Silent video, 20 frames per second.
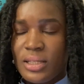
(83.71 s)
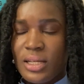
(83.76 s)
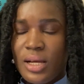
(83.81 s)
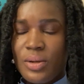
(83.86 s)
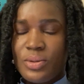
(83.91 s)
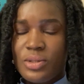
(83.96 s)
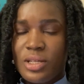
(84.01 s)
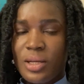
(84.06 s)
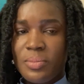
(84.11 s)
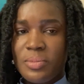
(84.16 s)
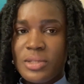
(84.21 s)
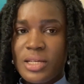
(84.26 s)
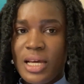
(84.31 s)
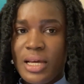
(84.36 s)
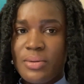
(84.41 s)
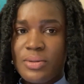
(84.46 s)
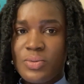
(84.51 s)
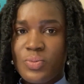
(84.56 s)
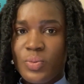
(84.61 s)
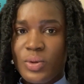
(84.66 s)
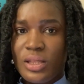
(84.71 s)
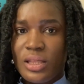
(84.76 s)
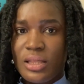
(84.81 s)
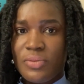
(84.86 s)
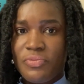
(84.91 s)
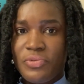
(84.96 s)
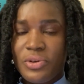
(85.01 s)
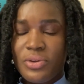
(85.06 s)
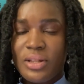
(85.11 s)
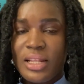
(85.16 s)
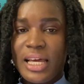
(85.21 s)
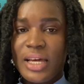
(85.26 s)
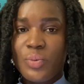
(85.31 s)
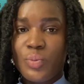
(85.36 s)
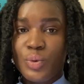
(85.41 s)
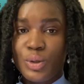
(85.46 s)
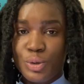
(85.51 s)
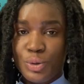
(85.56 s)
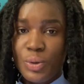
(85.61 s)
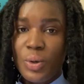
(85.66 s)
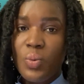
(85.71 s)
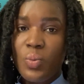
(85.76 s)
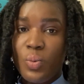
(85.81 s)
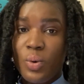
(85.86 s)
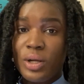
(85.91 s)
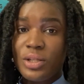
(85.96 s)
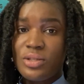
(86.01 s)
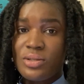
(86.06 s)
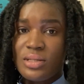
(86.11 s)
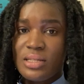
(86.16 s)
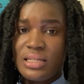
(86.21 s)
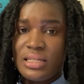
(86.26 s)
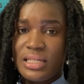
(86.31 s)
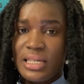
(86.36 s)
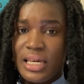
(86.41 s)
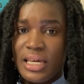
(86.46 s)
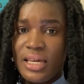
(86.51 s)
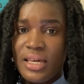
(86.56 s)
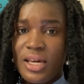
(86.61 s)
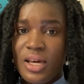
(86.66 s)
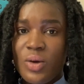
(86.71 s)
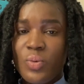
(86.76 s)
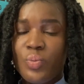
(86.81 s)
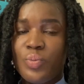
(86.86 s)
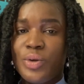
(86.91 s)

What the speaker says: Now, sometimes we feel like we know what to say,